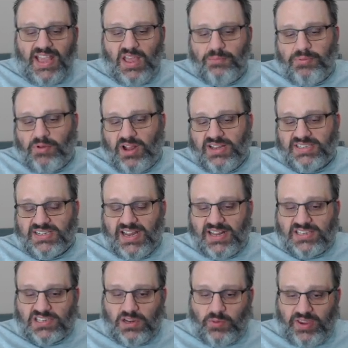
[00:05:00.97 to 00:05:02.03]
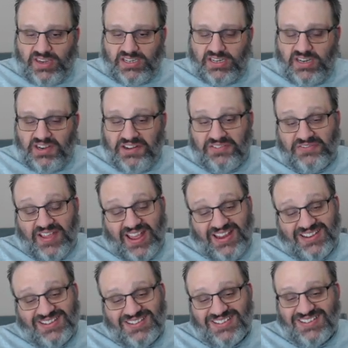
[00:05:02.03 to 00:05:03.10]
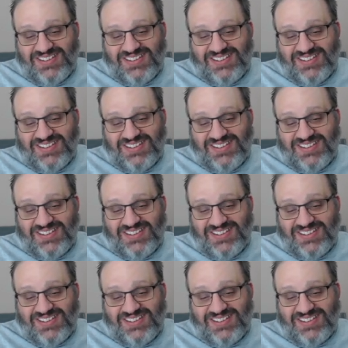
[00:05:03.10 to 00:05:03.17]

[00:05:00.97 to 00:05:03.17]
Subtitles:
Pawn's not so easy to defend.